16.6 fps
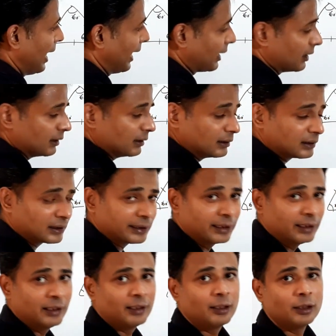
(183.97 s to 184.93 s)
angles.
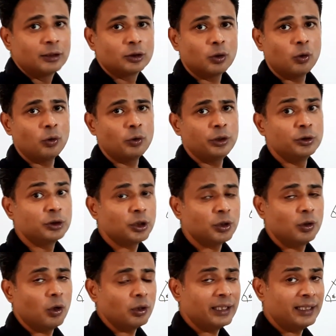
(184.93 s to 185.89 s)
So you
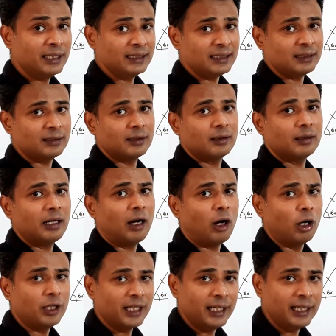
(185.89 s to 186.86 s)
should note this,
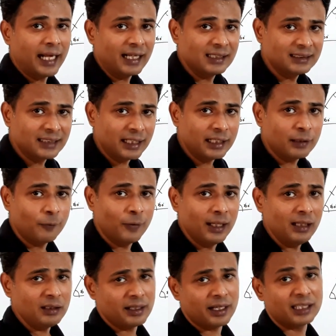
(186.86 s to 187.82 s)
alternate angles are
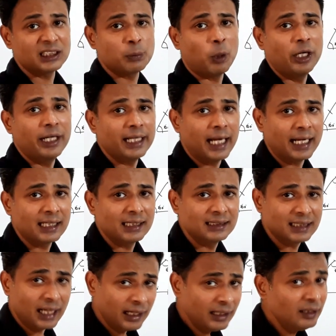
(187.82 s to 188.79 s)
equal, corresponding
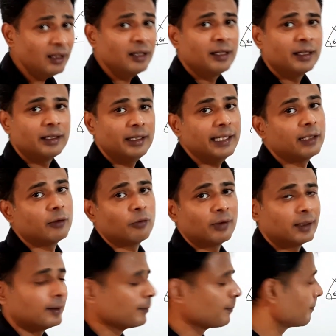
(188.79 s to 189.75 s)
angles are
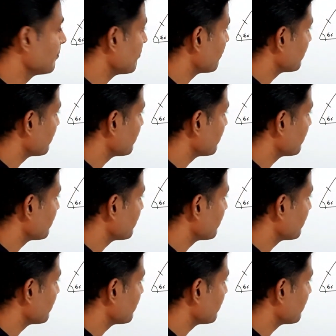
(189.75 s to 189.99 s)
equal.